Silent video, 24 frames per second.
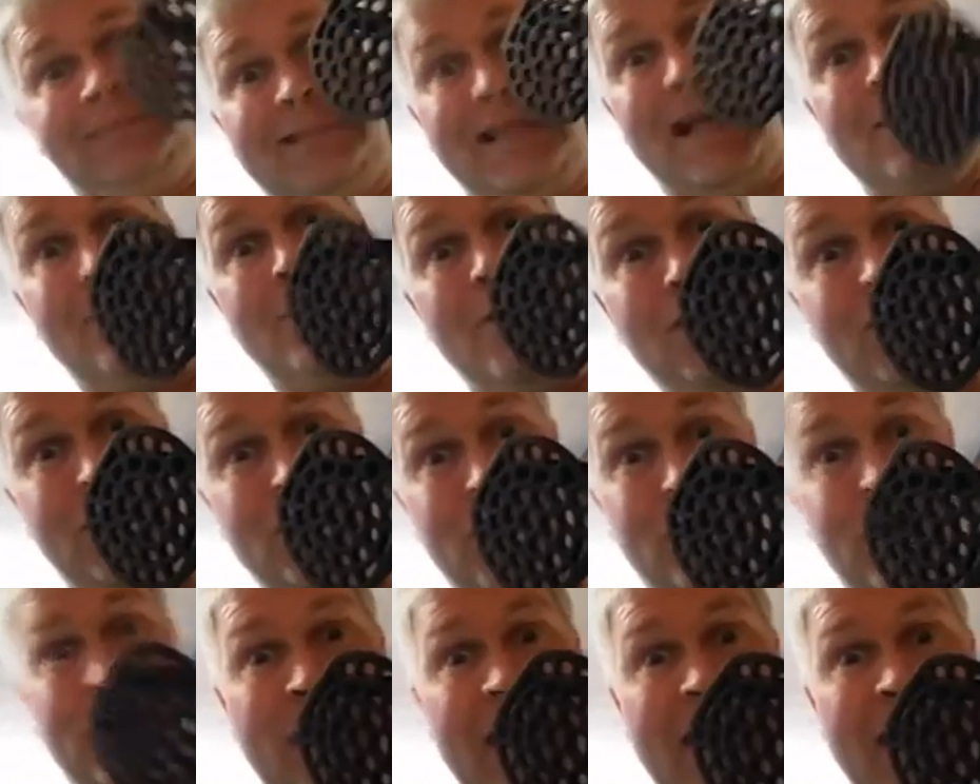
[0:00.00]
that
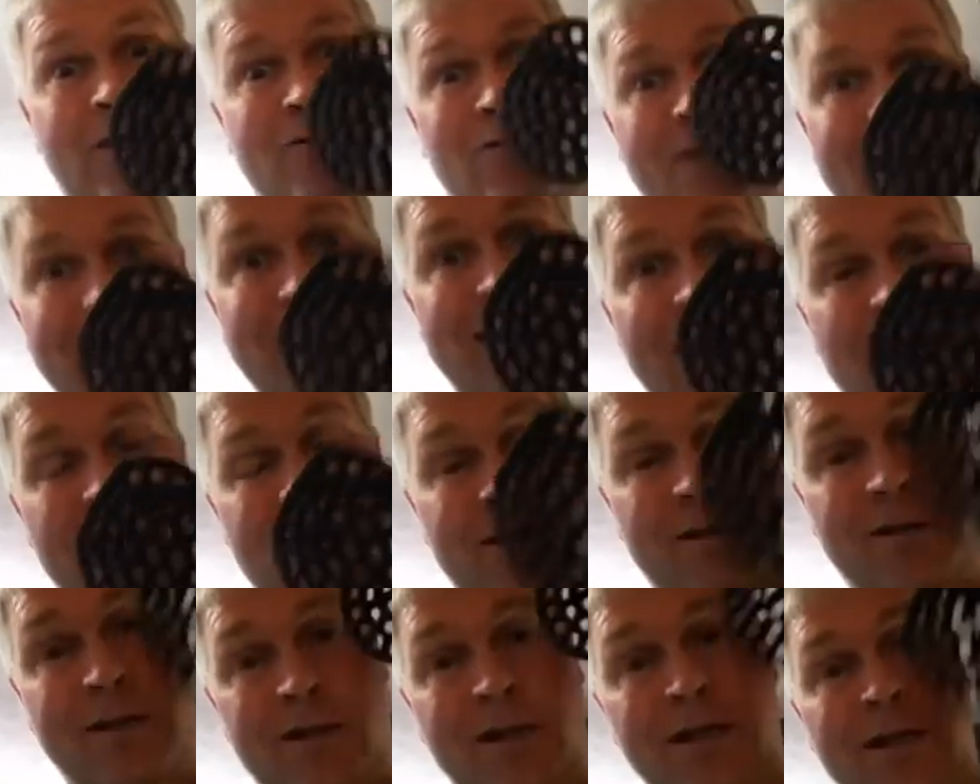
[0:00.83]
musher thing right
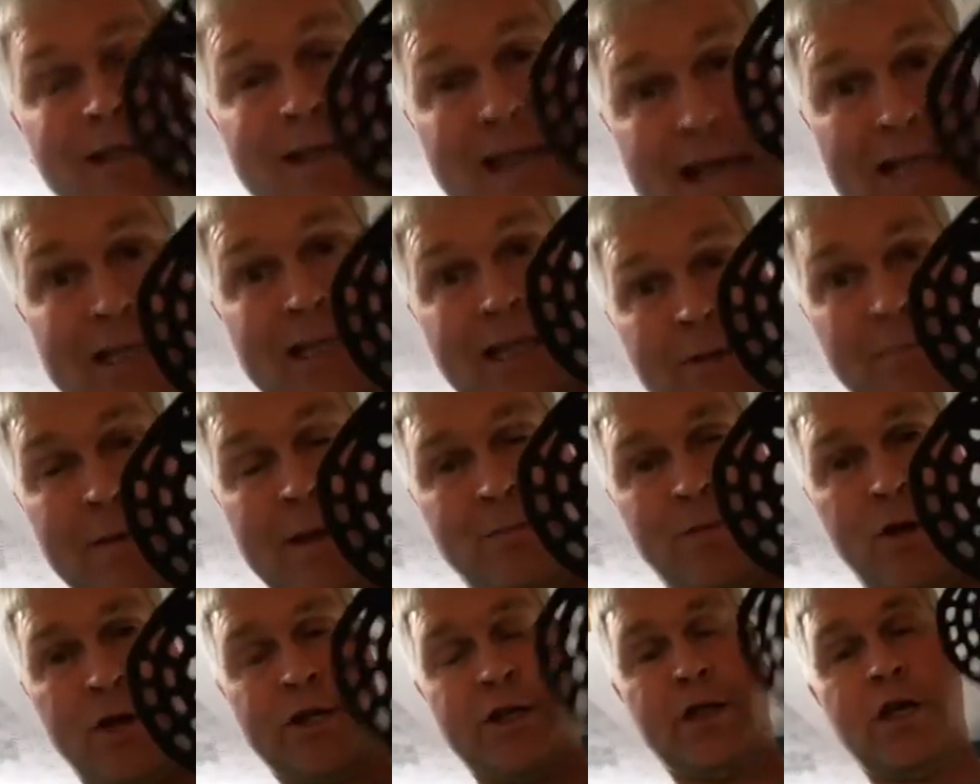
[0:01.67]
there. That's gonna be
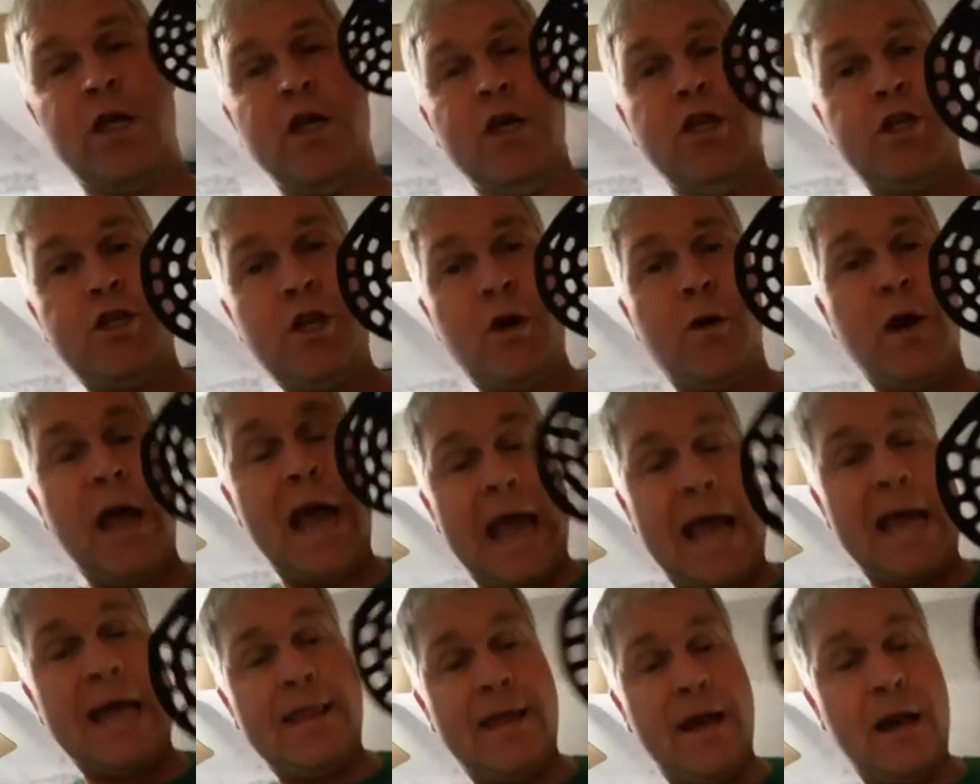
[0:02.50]
mushed. So
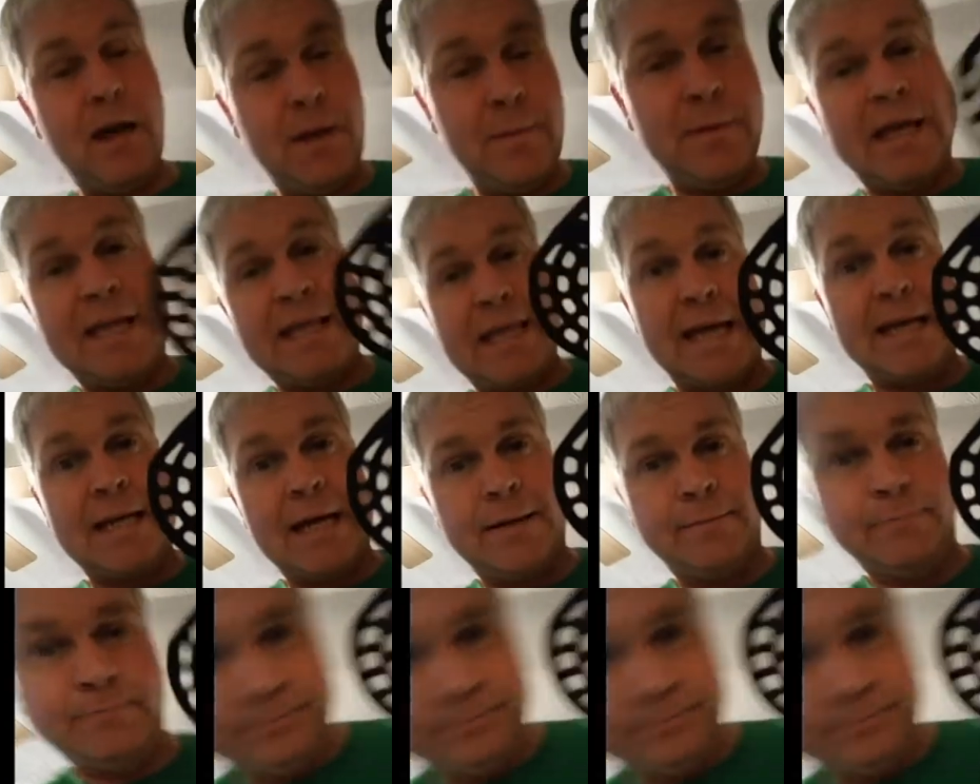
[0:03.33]
hang in there. Let me get that done.